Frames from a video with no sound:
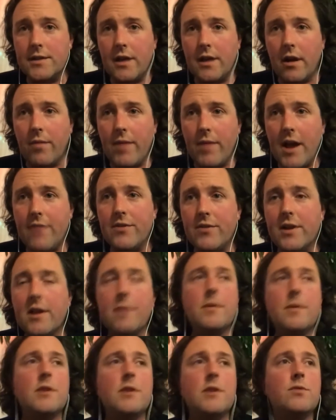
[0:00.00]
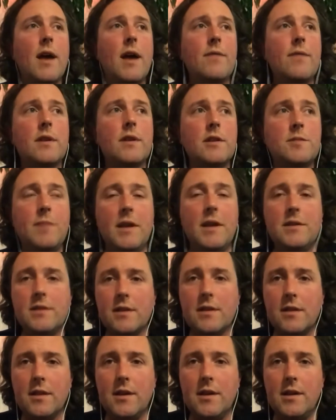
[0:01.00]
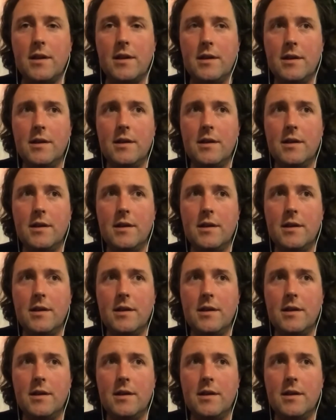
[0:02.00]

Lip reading: set on Ravnica, because Ravnica is basically,